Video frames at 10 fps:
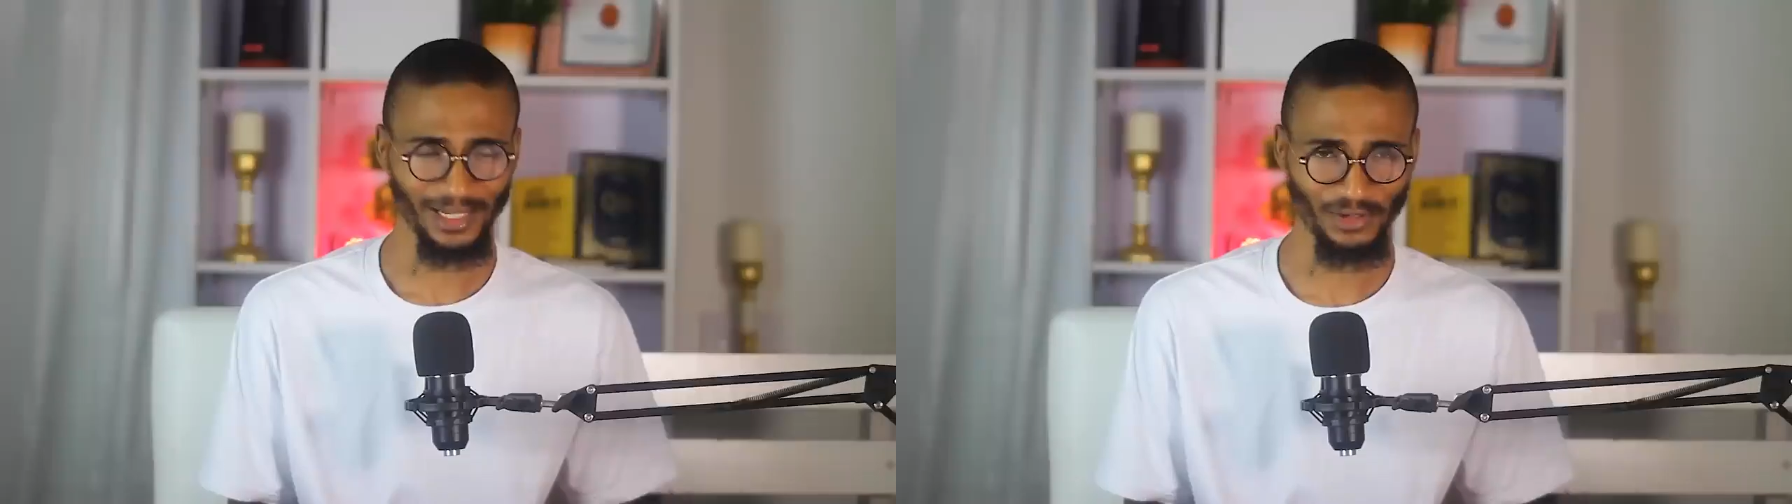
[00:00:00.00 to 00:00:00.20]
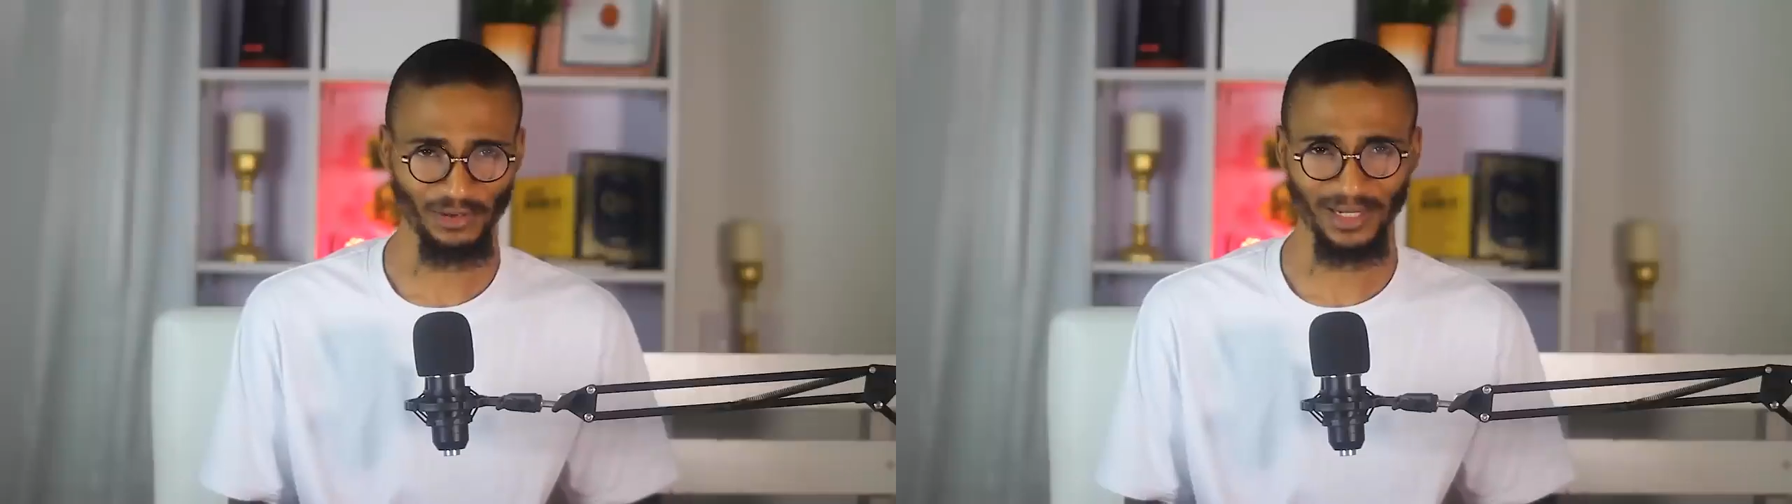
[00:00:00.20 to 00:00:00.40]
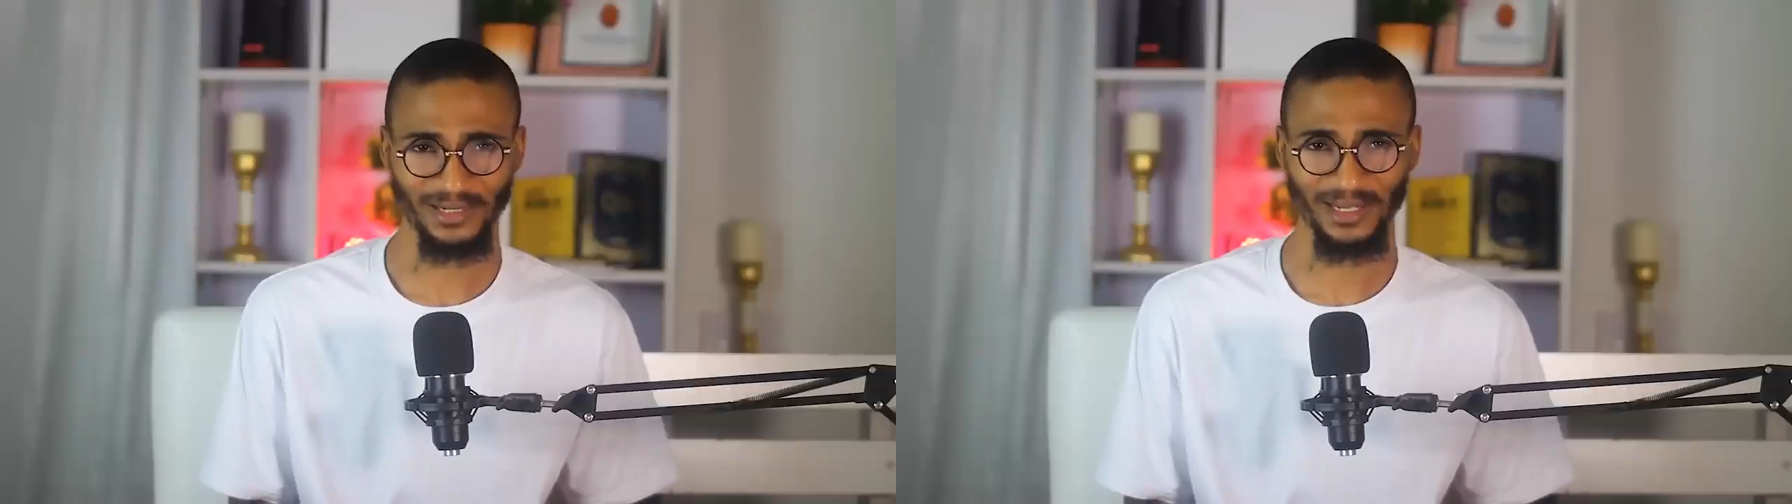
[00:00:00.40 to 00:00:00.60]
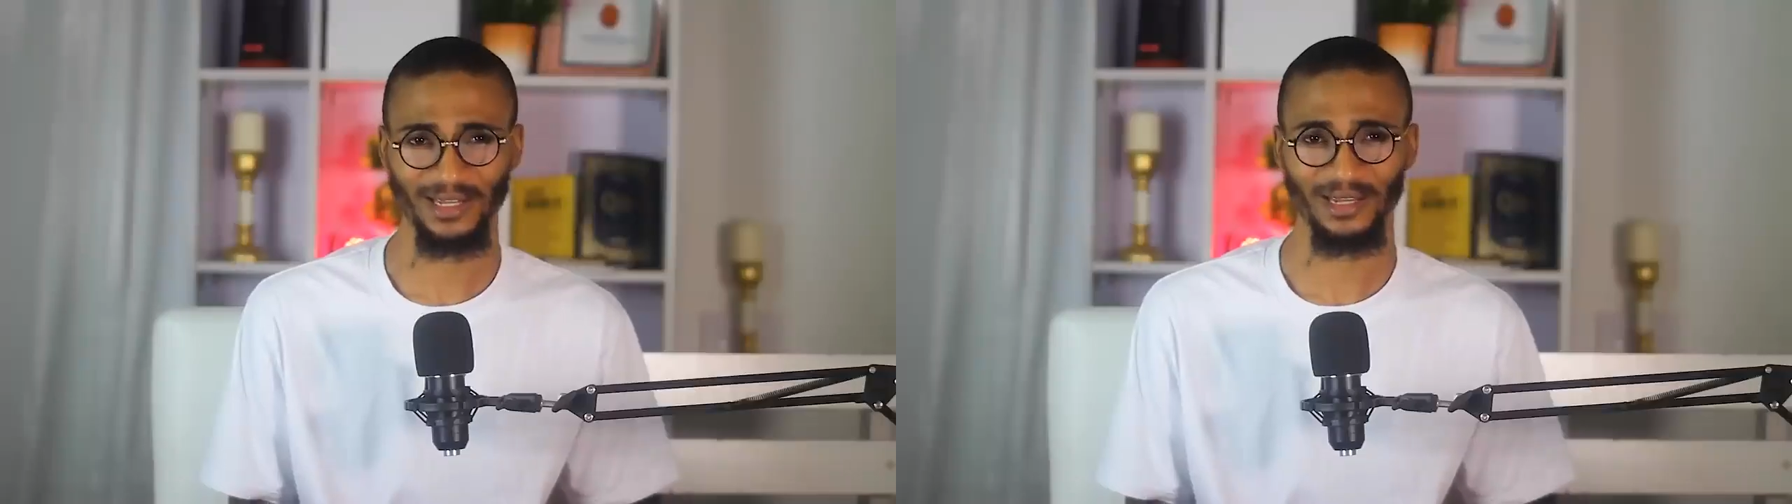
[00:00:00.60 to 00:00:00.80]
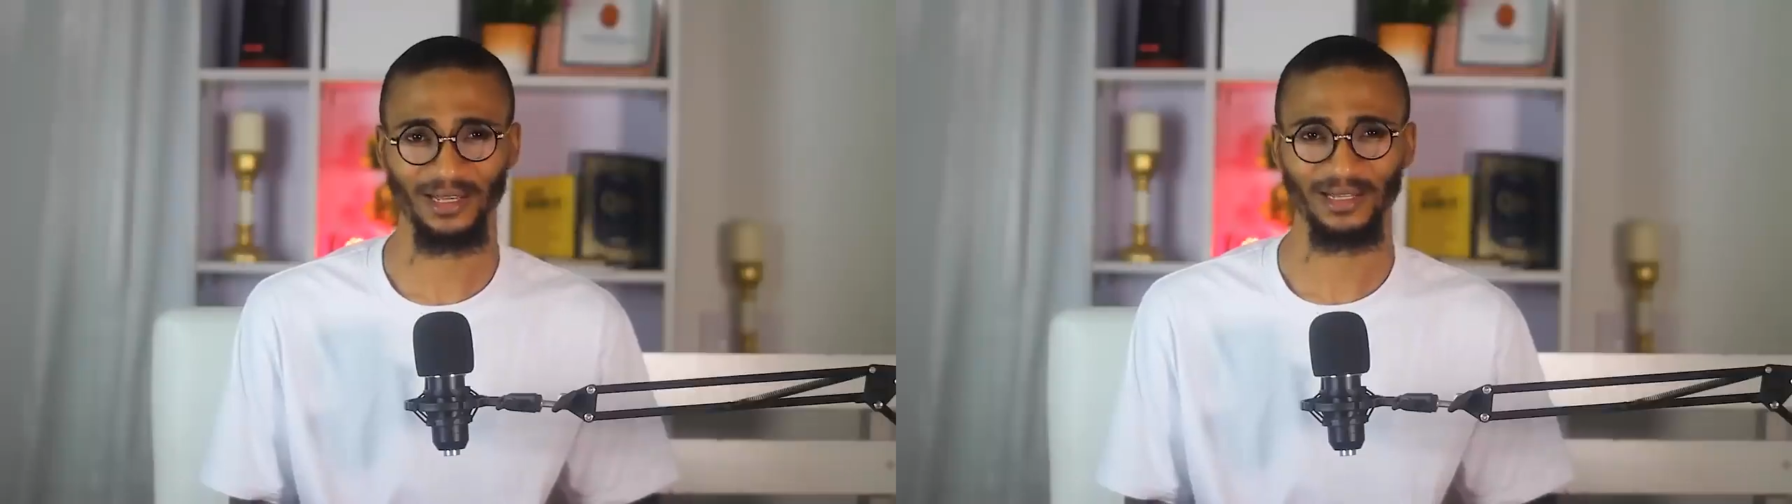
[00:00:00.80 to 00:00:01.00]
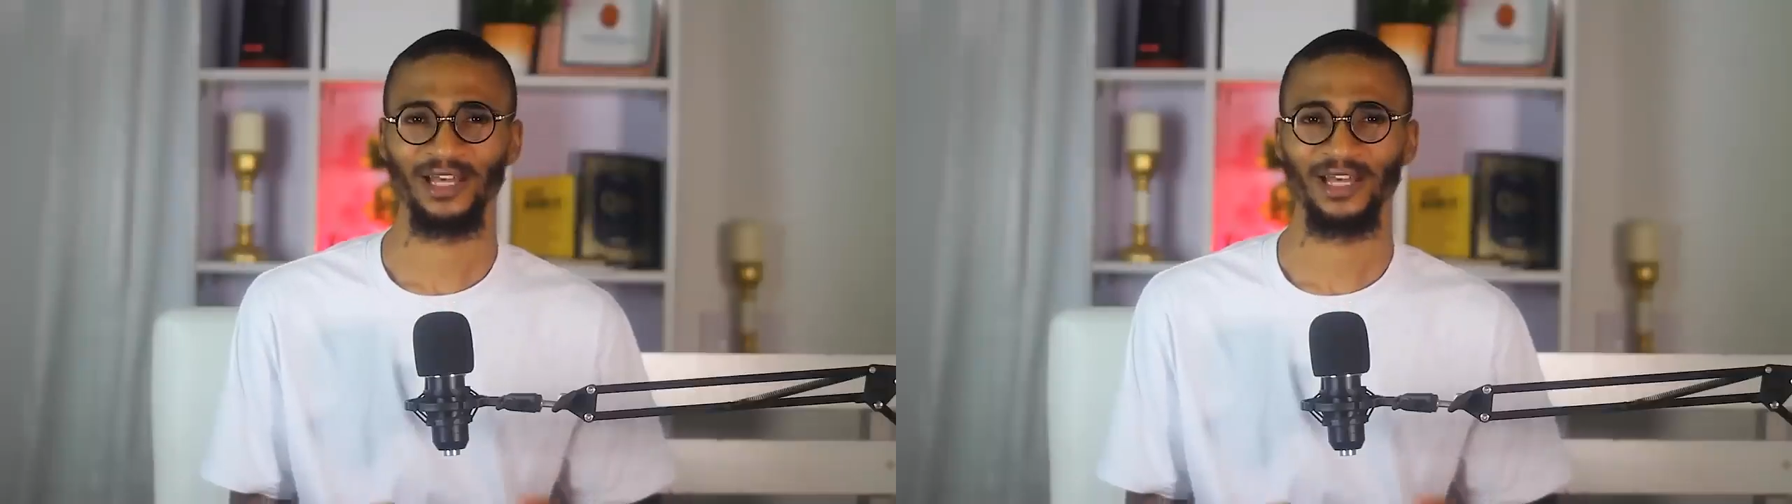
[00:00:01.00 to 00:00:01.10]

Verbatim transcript: As you can hear,